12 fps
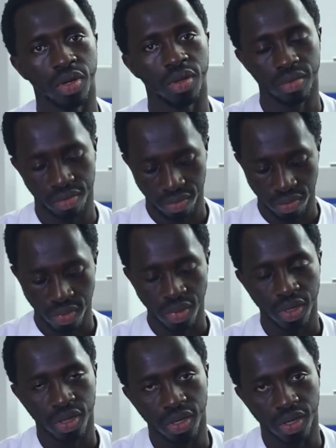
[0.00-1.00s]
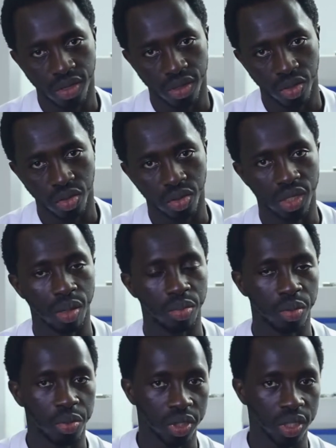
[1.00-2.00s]
done to
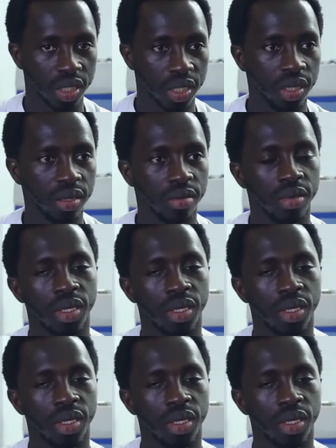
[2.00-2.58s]
sample processing,